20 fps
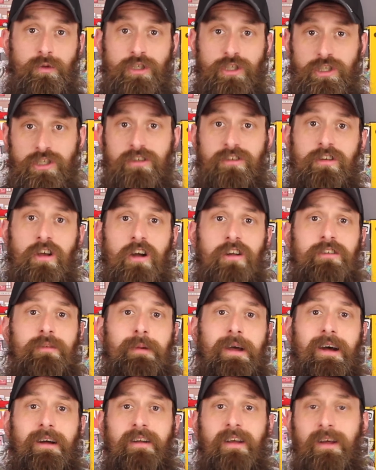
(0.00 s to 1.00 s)
We just talked
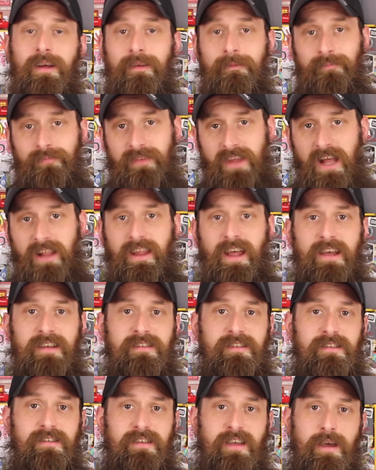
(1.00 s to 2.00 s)
about that
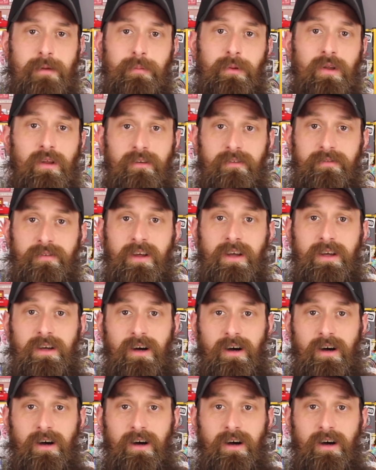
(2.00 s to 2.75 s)
last example of